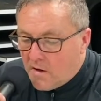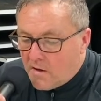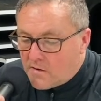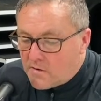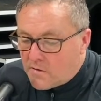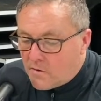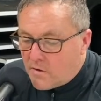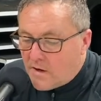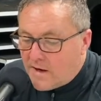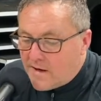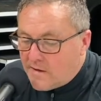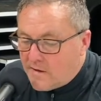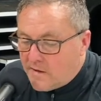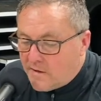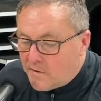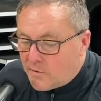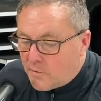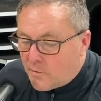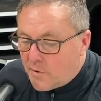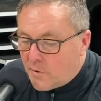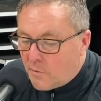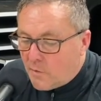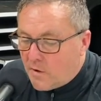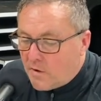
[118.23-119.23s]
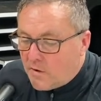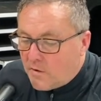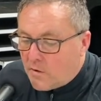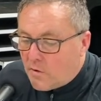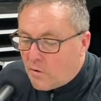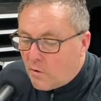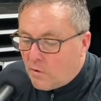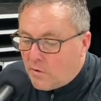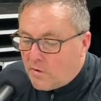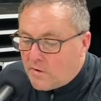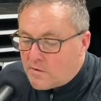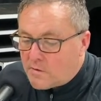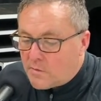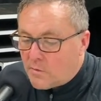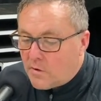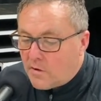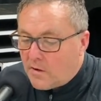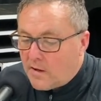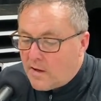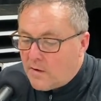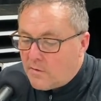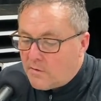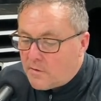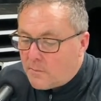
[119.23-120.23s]
So nineteen twenty-one, goalies were
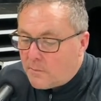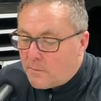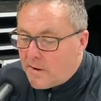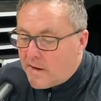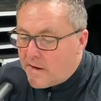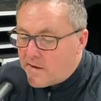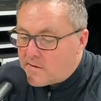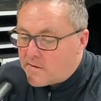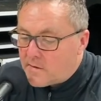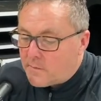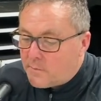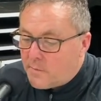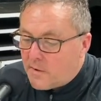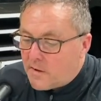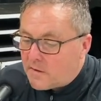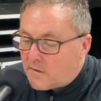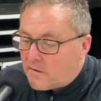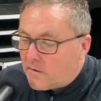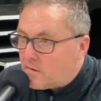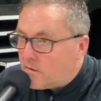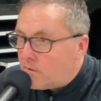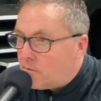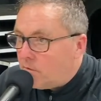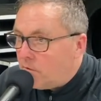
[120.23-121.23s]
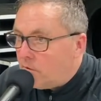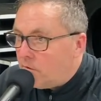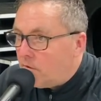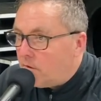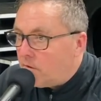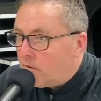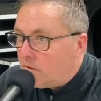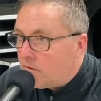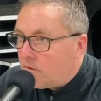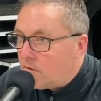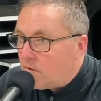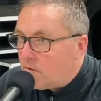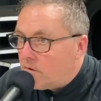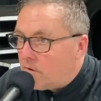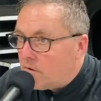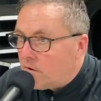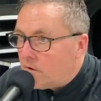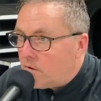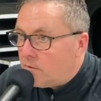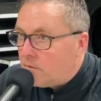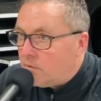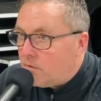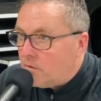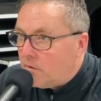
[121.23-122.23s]
allowed to pass the puck to the blue
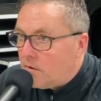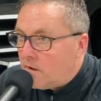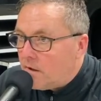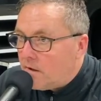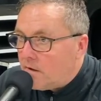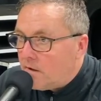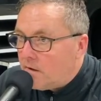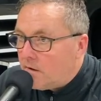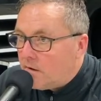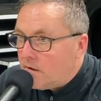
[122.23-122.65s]
to the blue line.